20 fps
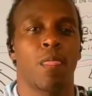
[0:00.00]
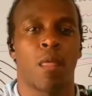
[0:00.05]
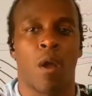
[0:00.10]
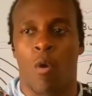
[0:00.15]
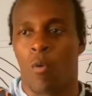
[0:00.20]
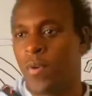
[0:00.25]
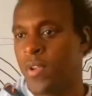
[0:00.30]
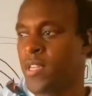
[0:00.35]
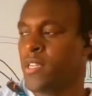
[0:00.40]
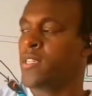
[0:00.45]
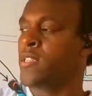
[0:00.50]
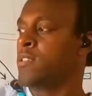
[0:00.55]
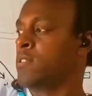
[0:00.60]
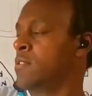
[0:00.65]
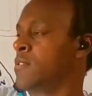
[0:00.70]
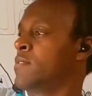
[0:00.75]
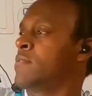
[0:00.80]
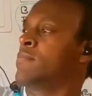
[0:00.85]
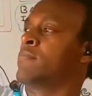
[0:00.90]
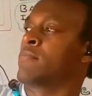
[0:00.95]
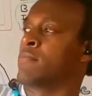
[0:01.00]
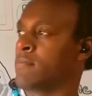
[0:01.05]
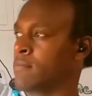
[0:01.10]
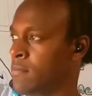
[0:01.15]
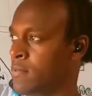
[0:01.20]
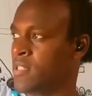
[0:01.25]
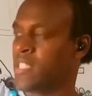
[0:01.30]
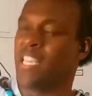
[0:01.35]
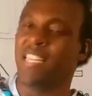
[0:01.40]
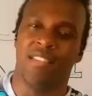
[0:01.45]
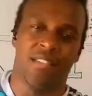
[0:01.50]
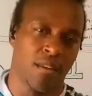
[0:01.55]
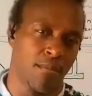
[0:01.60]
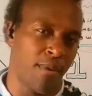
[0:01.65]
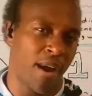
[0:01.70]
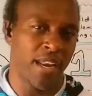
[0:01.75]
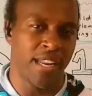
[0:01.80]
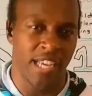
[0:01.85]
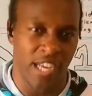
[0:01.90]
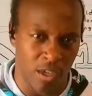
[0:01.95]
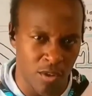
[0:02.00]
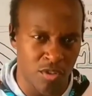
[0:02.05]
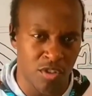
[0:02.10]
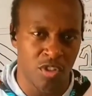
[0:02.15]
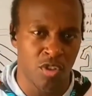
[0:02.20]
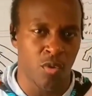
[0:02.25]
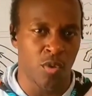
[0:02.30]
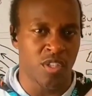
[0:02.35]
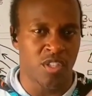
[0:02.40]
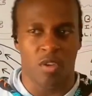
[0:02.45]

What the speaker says: Or we seen somebody else do it,